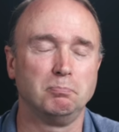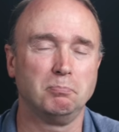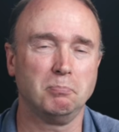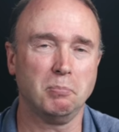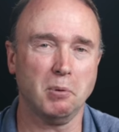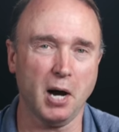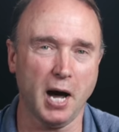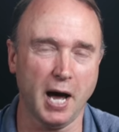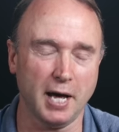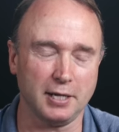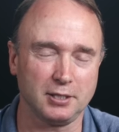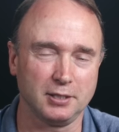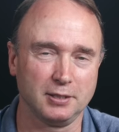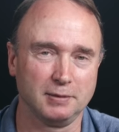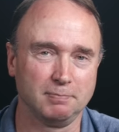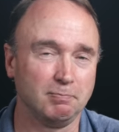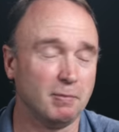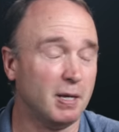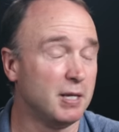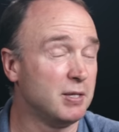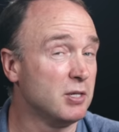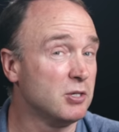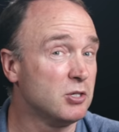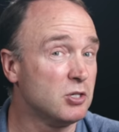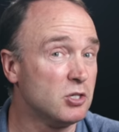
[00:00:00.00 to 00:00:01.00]
But,
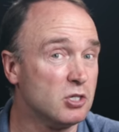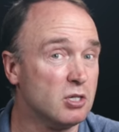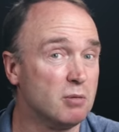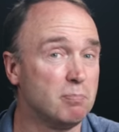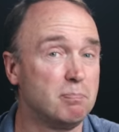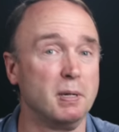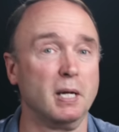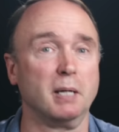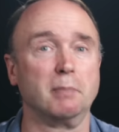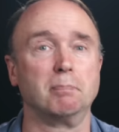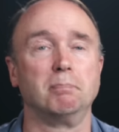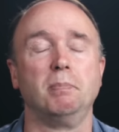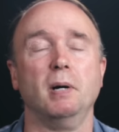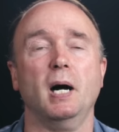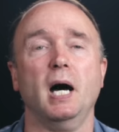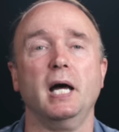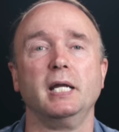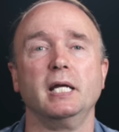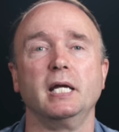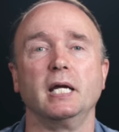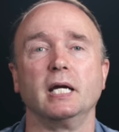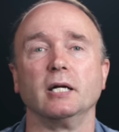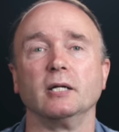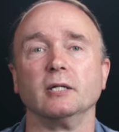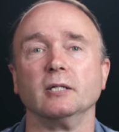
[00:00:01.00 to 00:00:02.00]
and this is a big but
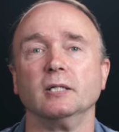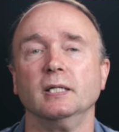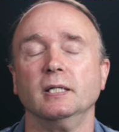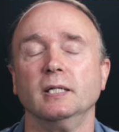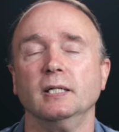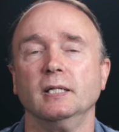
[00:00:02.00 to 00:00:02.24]
here,